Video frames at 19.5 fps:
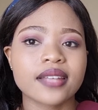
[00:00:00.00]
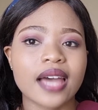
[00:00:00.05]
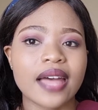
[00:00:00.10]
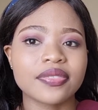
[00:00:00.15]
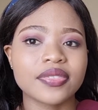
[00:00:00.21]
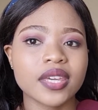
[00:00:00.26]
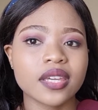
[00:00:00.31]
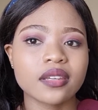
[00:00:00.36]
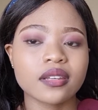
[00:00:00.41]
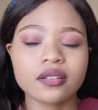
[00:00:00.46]
I
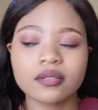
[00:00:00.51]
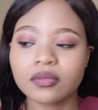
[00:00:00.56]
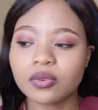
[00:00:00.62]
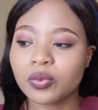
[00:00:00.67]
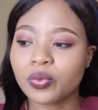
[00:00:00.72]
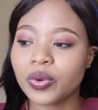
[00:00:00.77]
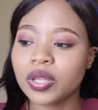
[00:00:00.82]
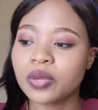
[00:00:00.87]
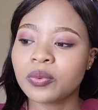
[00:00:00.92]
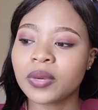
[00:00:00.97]
think
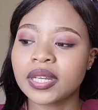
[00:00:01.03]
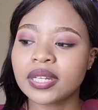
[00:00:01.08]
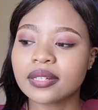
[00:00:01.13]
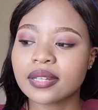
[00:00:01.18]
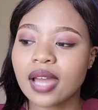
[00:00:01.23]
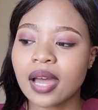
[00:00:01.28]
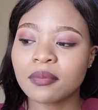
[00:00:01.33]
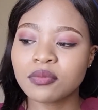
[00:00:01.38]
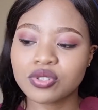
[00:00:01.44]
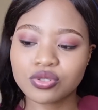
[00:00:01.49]
when it
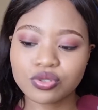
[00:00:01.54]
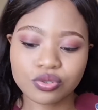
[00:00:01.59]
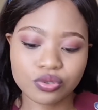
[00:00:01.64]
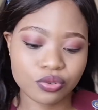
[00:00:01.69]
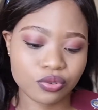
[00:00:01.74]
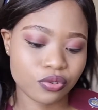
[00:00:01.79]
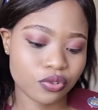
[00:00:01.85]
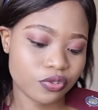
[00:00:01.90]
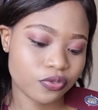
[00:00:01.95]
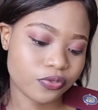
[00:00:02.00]
comes
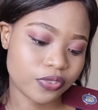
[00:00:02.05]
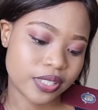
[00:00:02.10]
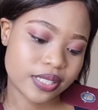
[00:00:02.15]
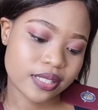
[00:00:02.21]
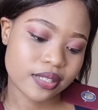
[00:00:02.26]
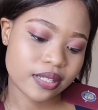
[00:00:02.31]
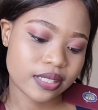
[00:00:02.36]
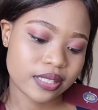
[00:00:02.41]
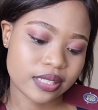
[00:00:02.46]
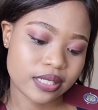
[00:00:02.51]
to
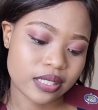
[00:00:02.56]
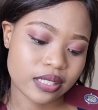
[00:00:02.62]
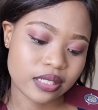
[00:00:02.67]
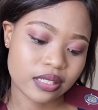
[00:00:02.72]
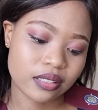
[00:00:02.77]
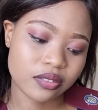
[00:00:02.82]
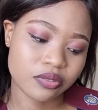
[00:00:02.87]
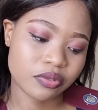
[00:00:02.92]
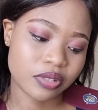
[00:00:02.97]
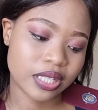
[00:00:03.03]
fertility,
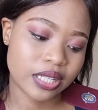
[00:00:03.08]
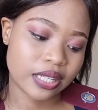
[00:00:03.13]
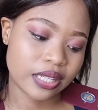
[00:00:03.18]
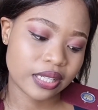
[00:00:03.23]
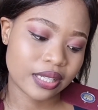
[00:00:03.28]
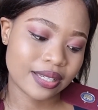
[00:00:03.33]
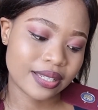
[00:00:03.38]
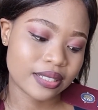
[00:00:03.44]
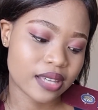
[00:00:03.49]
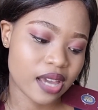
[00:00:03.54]

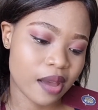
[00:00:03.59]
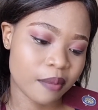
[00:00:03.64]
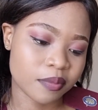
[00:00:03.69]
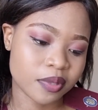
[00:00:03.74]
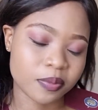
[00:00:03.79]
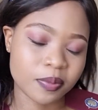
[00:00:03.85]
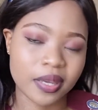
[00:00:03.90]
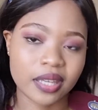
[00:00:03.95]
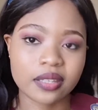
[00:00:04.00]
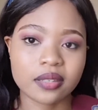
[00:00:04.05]
really it comes
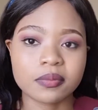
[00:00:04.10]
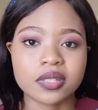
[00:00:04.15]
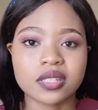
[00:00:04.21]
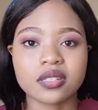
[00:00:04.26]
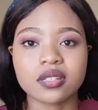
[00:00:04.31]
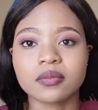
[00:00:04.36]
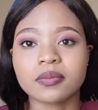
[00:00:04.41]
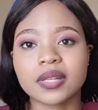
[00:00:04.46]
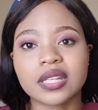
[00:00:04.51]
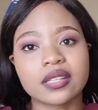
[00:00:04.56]
back
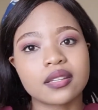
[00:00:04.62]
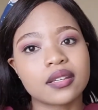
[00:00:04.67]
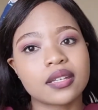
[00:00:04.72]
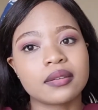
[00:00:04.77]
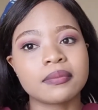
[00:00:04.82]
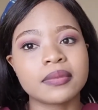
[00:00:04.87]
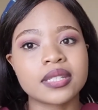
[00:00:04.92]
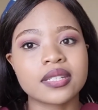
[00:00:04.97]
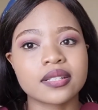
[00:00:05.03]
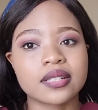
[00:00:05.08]

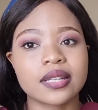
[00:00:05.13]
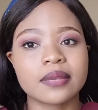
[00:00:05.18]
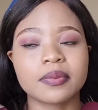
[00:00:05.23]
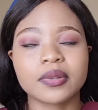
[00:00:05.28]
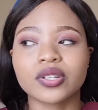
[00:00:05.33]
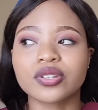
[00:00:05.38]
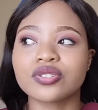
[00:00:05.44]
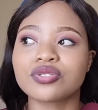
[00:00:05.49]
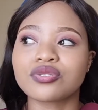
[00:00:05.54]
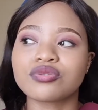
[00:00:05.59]
immediately
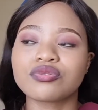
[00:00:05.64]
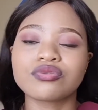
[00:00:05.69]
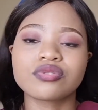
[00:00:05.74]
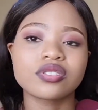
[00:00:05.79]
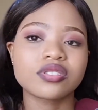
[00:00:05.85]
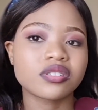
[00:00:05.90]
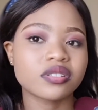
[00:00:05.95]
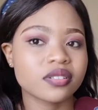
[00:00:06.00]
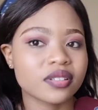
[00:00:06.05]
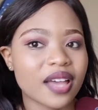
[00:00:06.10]
because you
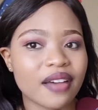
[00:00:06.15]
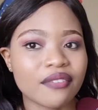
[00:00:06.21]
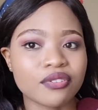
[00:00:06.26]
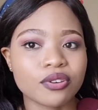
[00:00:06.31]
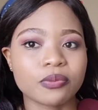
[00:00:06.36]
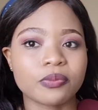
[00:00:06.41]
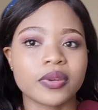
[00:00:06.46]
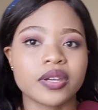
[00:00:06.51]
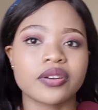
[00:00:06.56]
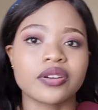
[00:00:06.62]
still have your
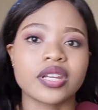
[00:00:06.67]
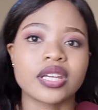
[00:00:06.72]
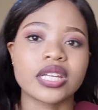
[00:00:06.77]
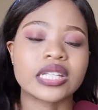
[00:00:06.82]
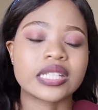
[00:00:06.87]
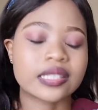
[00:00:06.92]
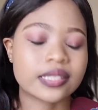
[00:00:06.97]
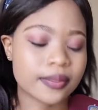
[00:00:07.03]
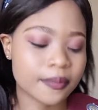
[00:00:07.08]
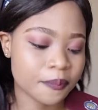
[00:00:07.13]

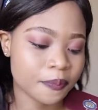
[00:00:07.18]
periods.